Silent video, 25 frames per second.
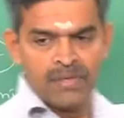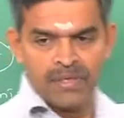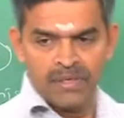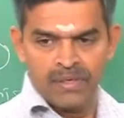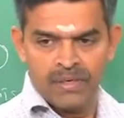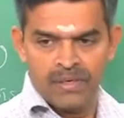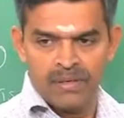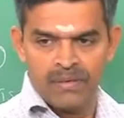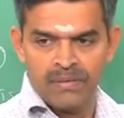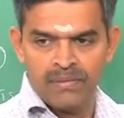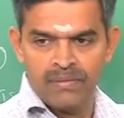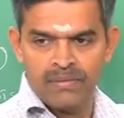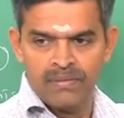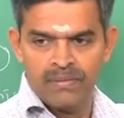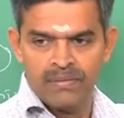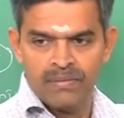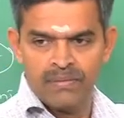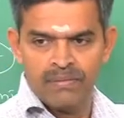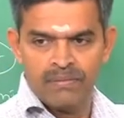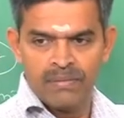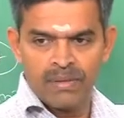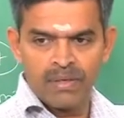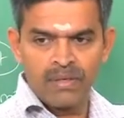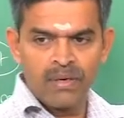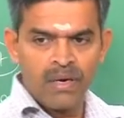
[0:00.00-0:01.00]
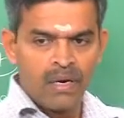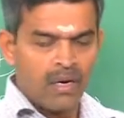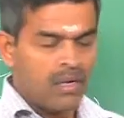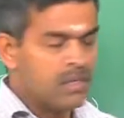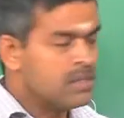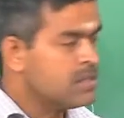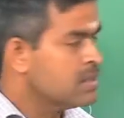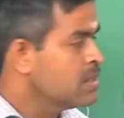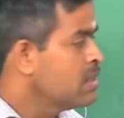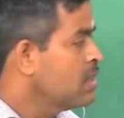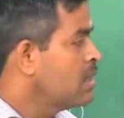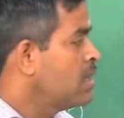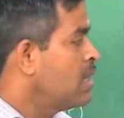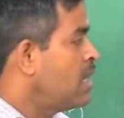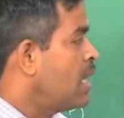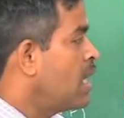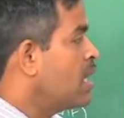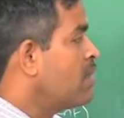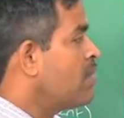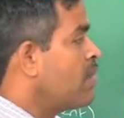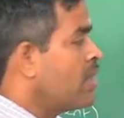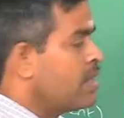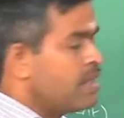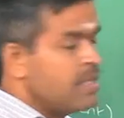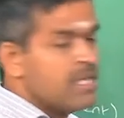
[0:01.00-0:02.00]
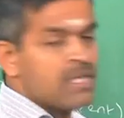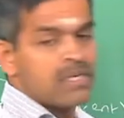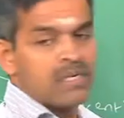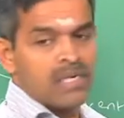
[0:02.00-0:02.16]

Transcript: here because I have already